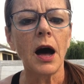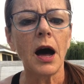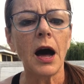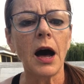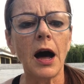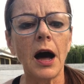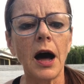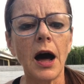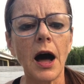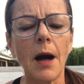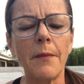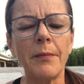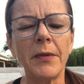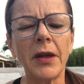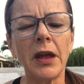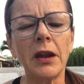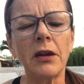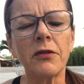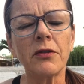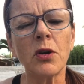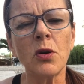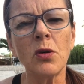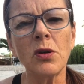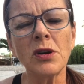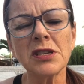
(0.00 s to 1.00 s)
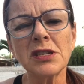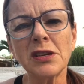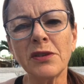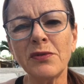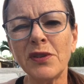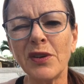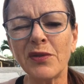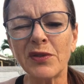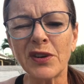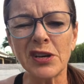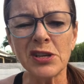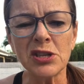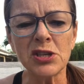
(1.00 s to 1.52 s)
And of course,
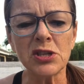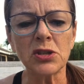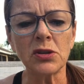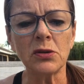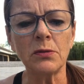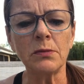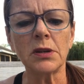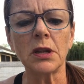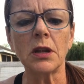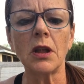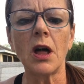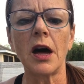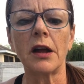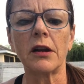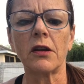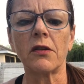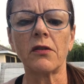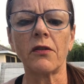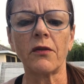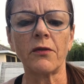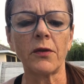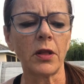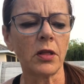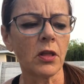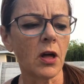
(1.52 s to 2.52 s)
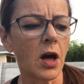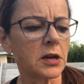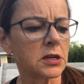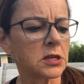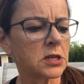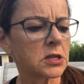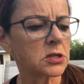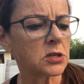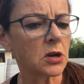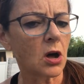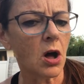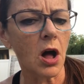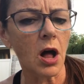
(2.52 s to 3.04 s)
if you've consumed a lot of
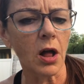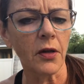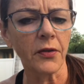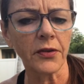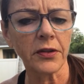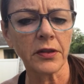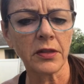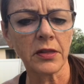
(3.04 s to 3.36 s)
salt,